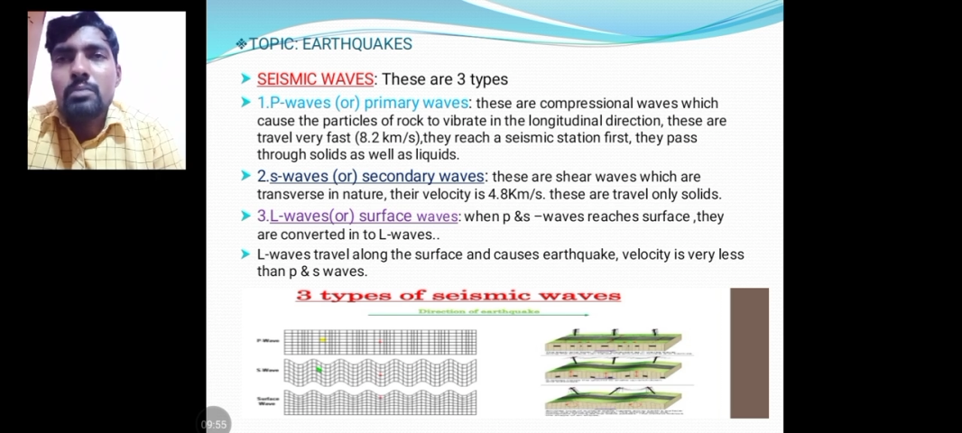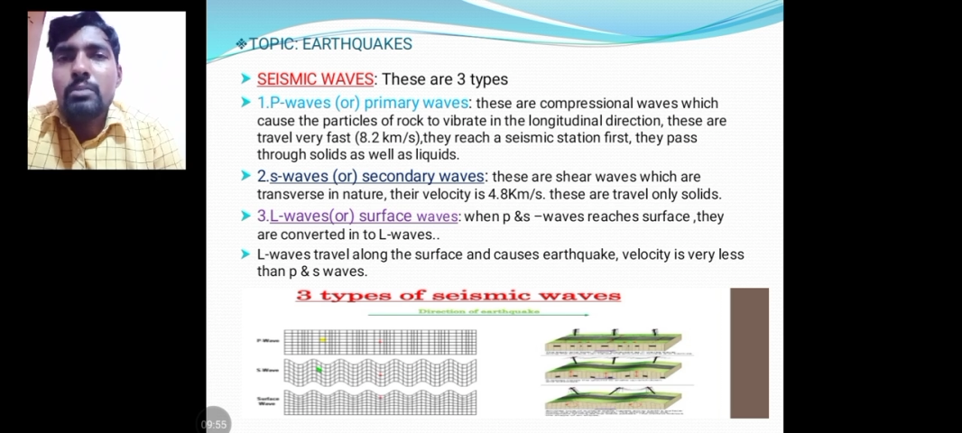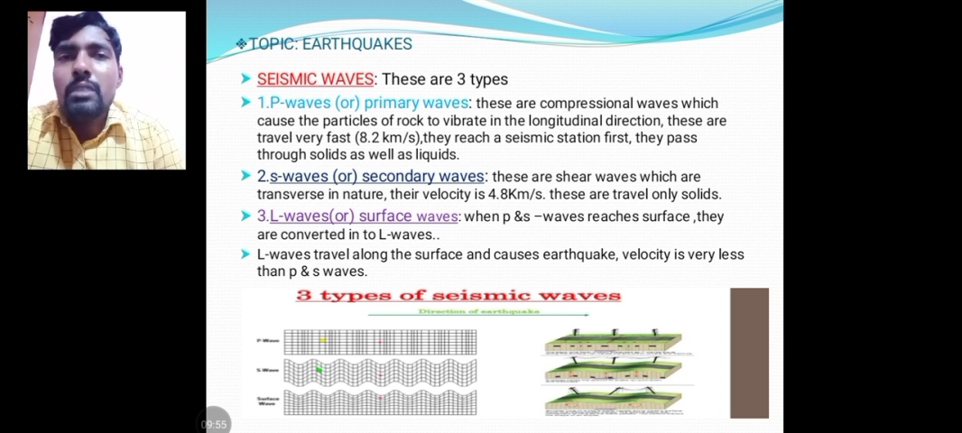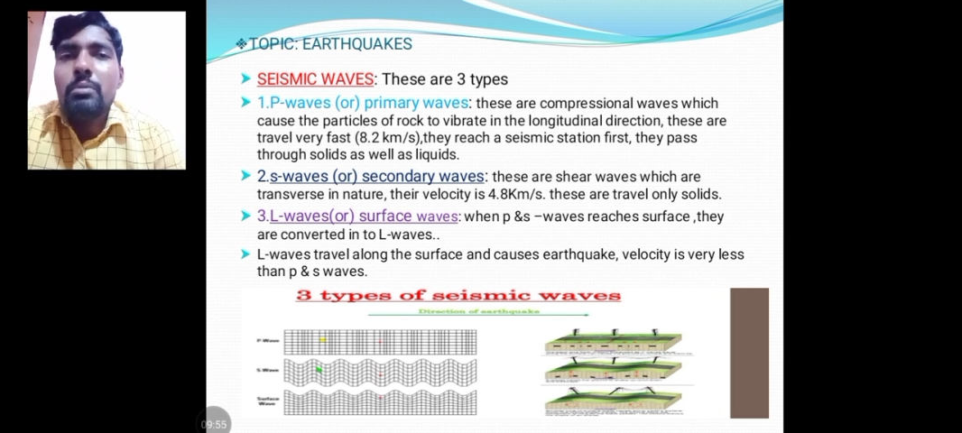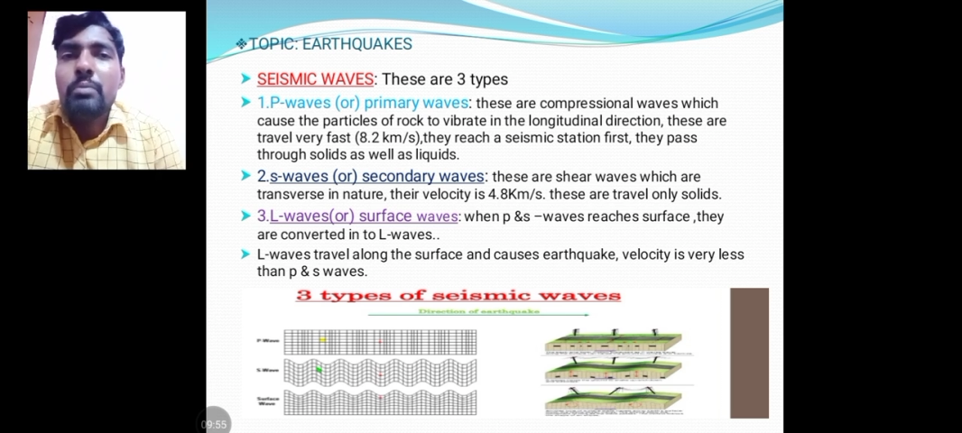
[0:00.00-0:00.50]

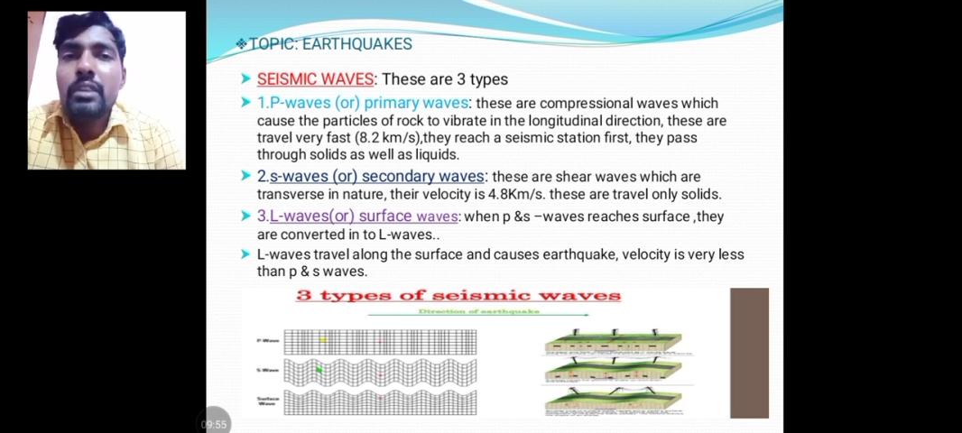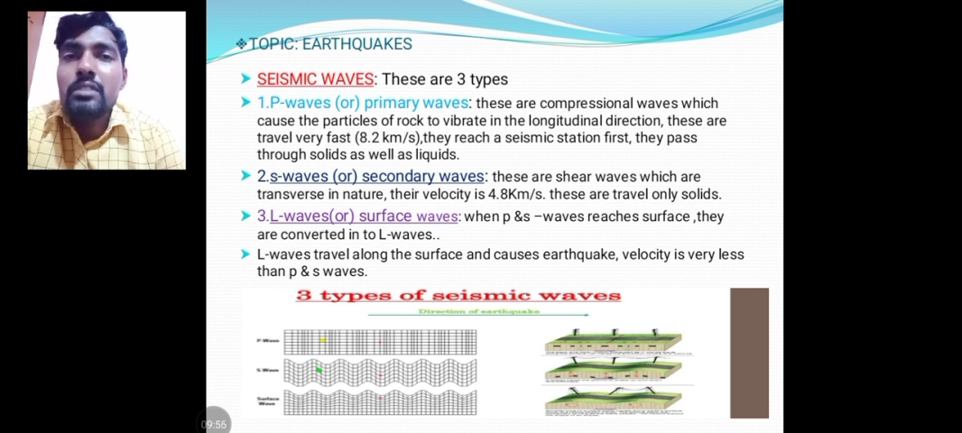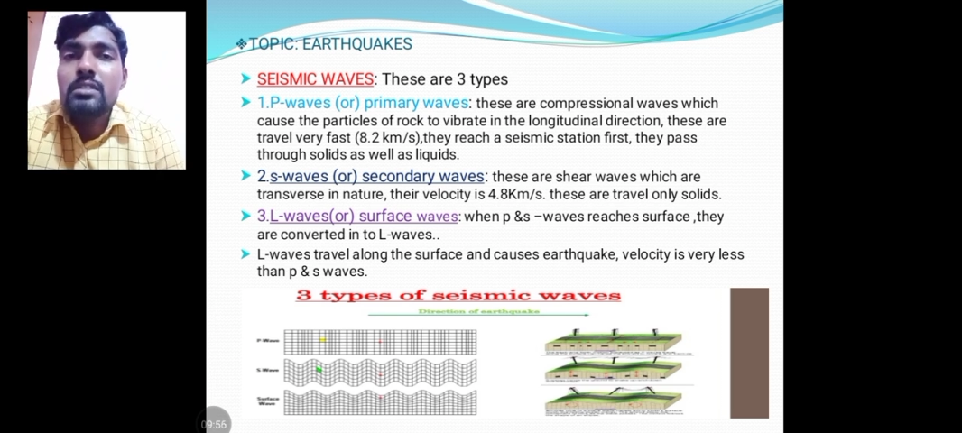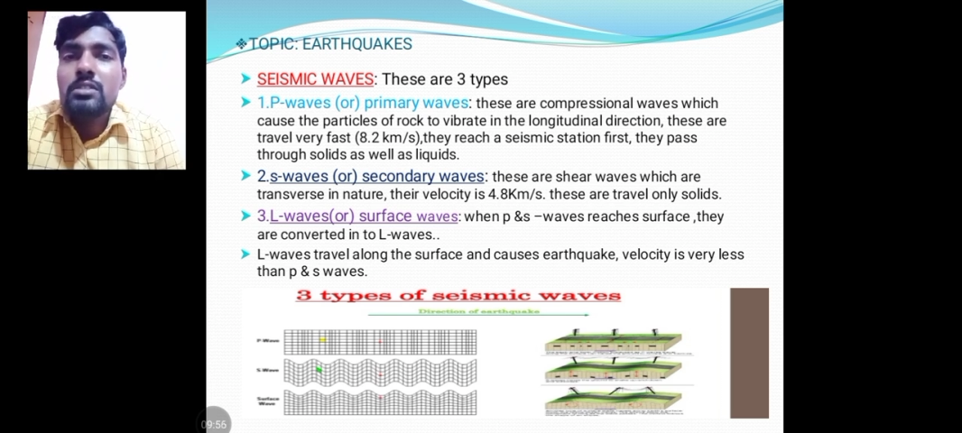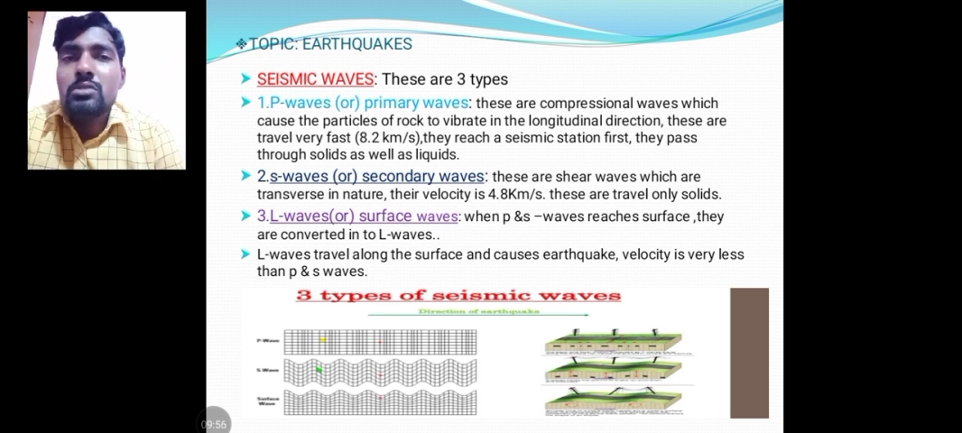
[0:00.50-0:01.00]
Maybe my
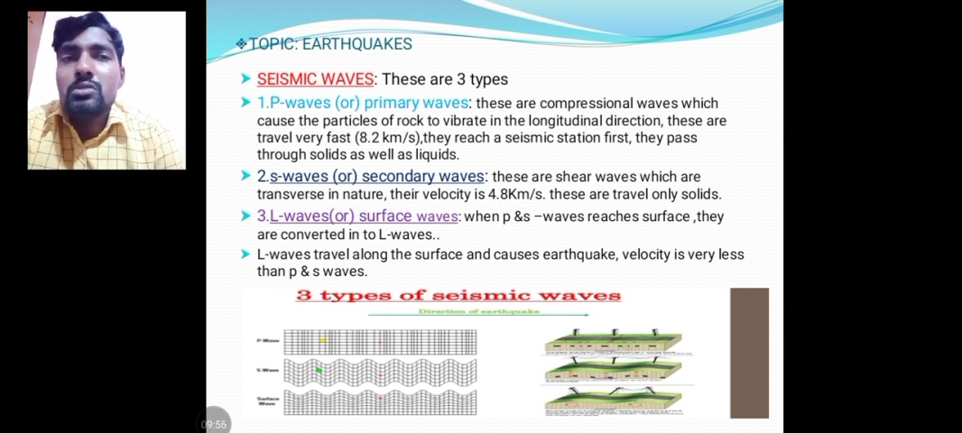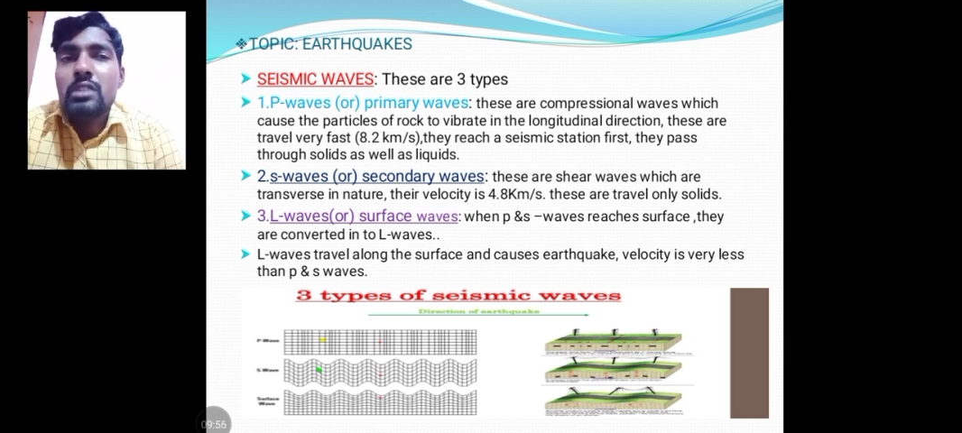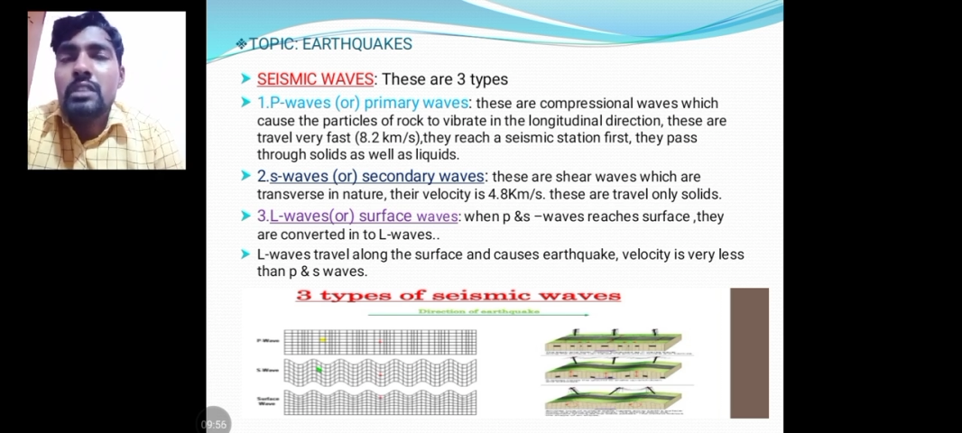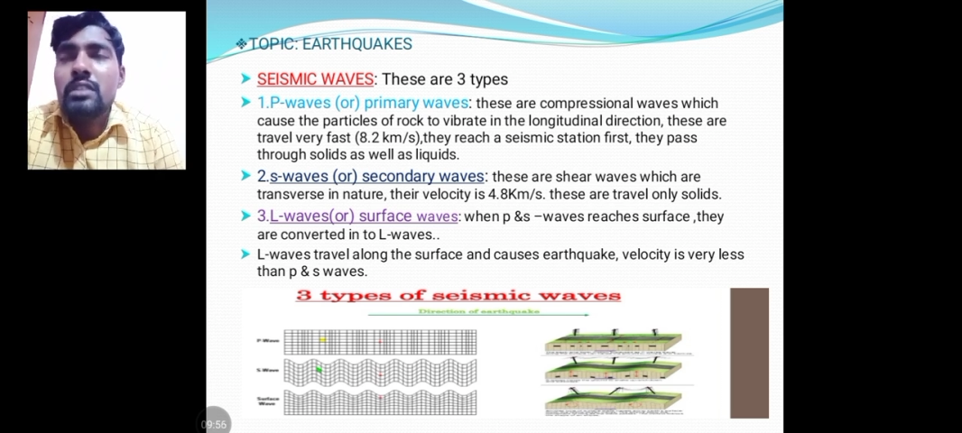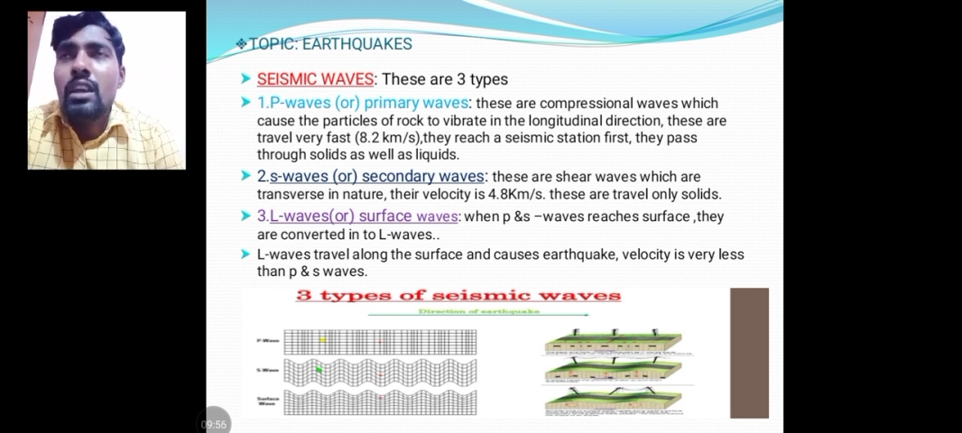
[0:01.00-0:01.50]
dear
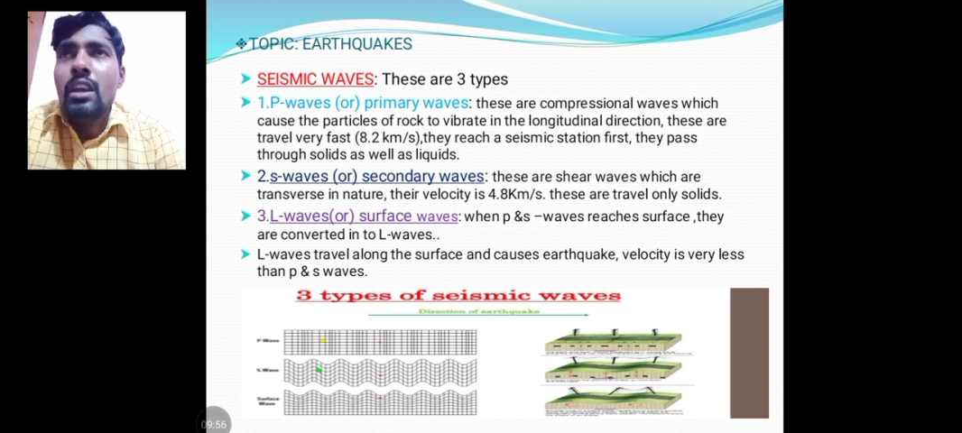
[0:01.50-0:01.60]
students,